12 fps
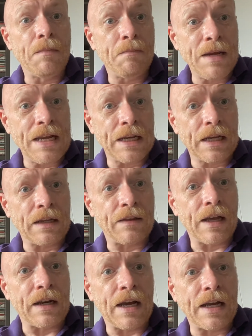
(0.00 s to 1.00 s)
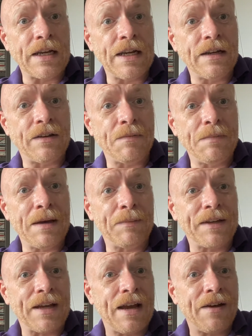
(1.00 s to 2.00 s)
Meaning that I needed to be
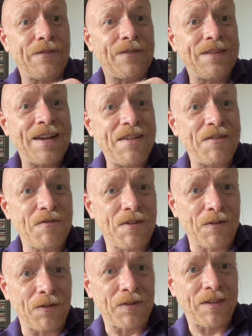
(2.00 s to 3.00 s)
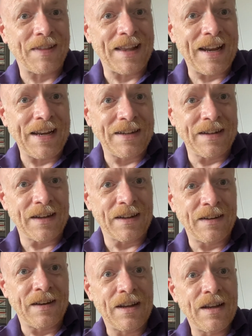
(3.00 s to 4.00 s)
able to have test results that I did,